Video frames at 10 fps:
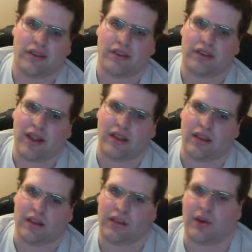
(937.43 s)

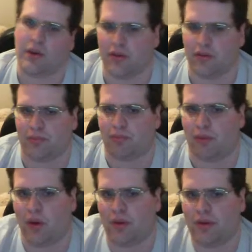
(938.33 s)
Sadly, the earrings
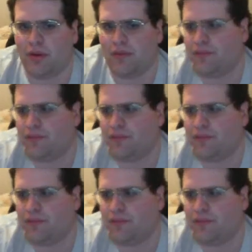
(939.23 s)
broke.